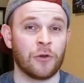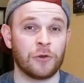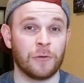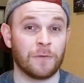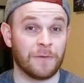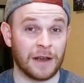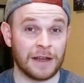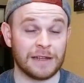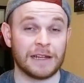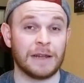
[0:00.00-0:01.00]
you
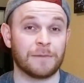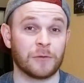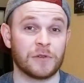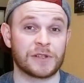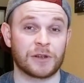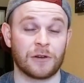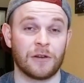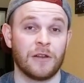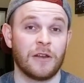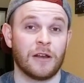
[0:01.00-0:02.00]
find an influencer.